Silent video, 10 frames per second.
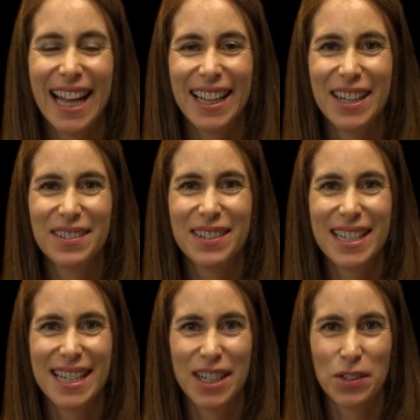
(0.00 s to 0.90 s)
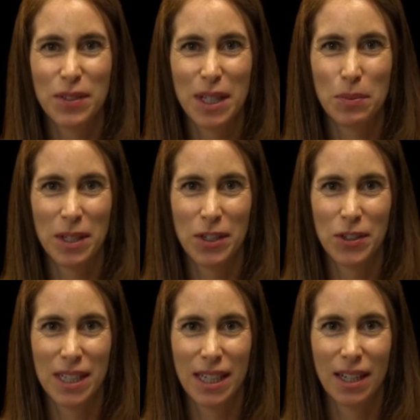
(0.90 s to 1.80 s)
Hello, Doctor Vikki
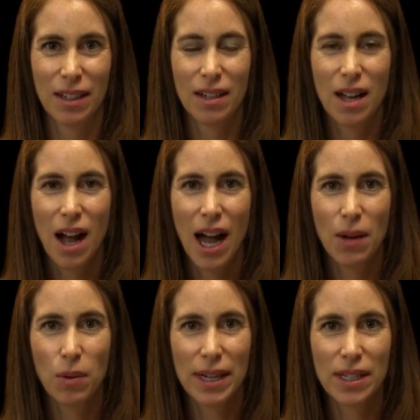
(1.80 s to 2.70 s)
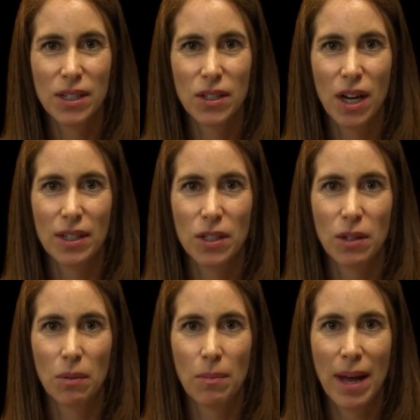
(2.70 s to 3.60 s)
Petersen here. I wanted to talk
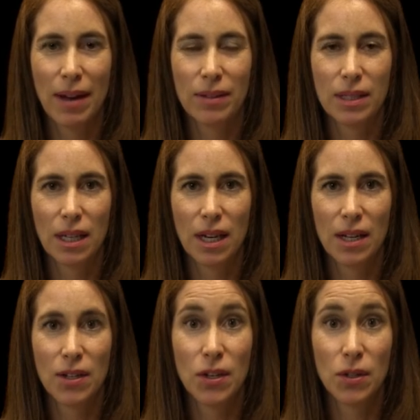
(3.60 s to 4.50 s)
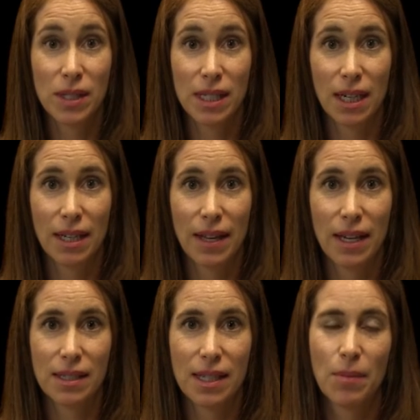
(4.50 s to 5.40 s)
to you about a new study
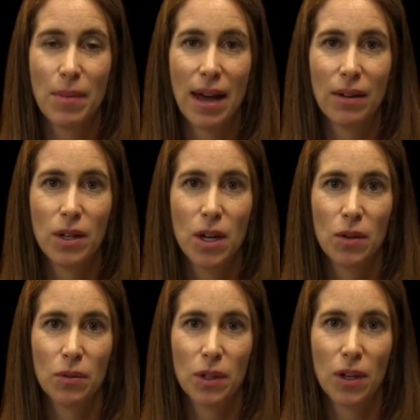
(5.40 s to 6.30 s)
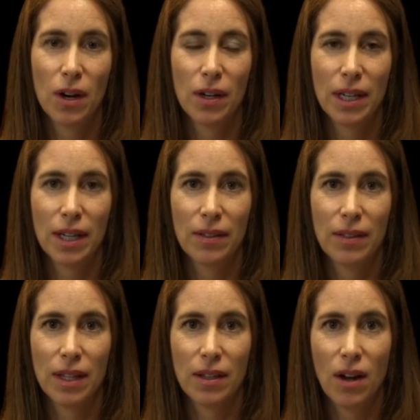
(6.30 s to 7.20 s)
that has come out regarding
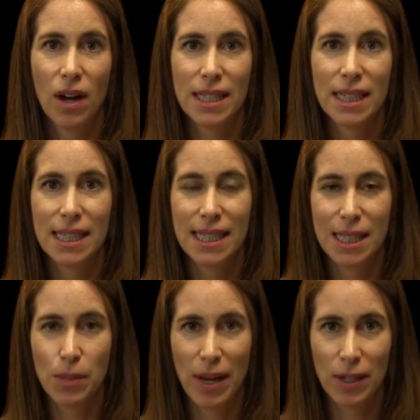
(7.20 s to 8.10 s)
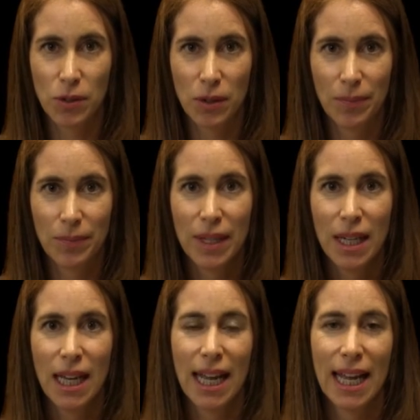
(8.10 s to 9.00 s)
the autistic spectrum
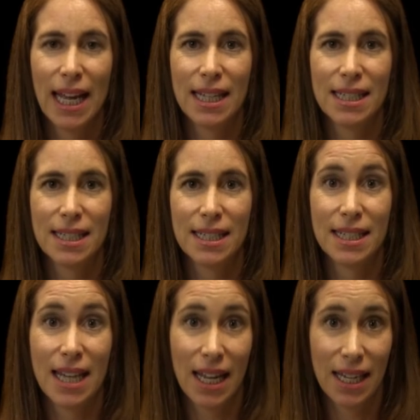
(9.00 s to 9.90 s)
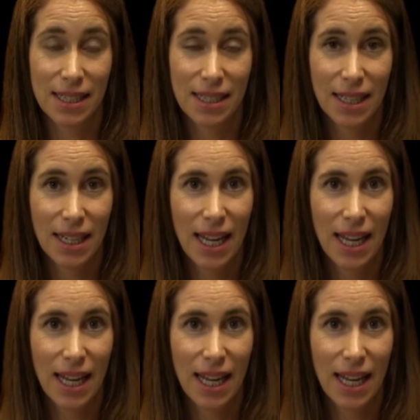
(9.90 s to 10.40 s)
and diet.